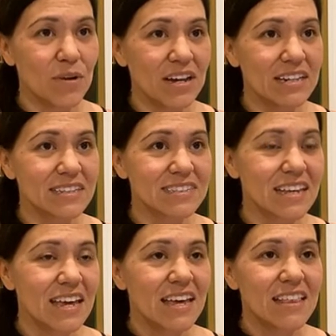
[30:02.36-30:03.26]

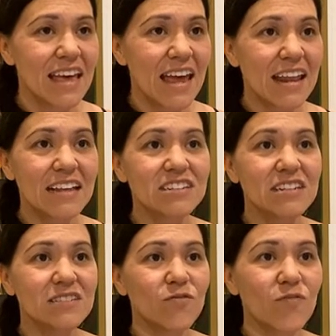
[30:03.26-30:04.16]
months, that it
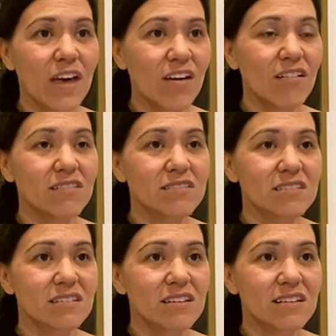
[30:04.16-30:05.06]
just felt
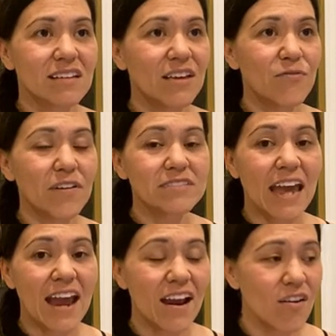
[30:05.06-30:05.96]
it felt
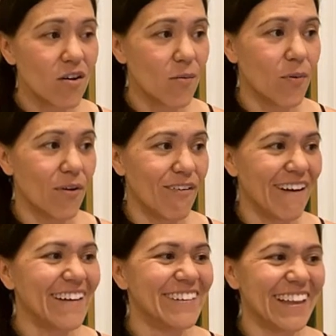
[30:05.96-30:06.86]
terrible.
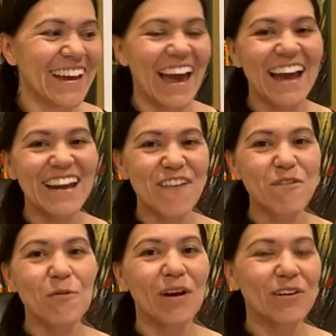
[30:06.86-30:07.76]
Oh, like I
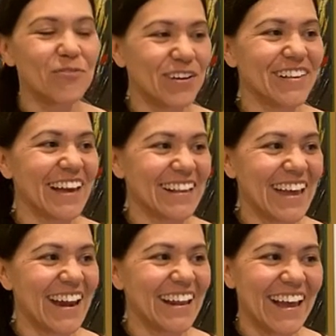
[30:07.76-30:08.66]
never want to feel like
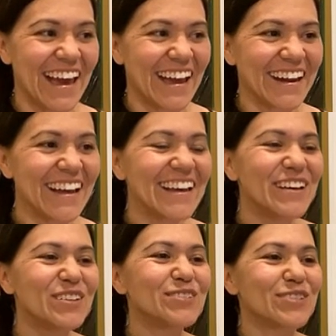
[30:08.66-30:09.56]
that again.
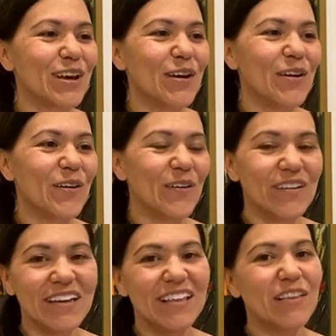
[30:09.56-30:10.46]
So,
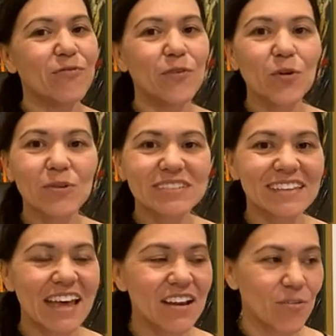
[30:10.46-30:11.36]
and the food wasn't
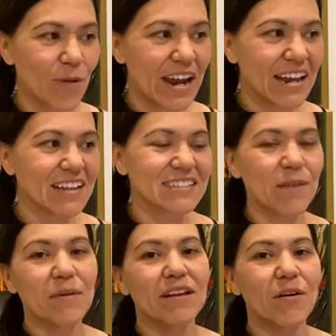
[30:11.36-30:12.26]
that great because
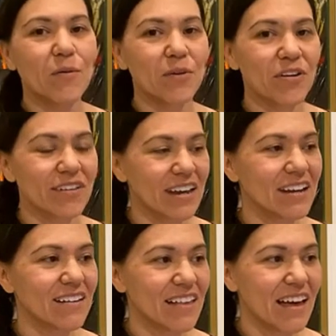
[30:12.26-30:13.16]
I've been home
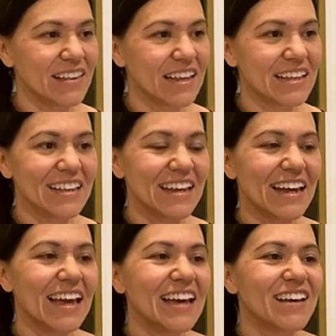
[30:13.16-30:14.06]
cooking a lot
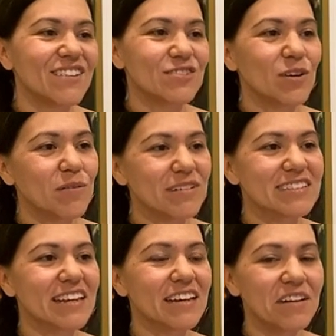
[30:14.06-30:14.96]
lately. So I
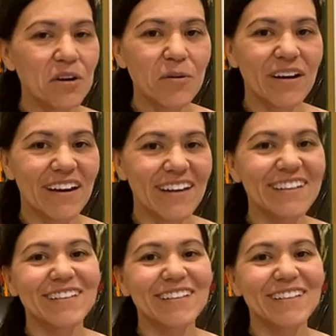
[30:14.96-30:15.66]
was like, you know what?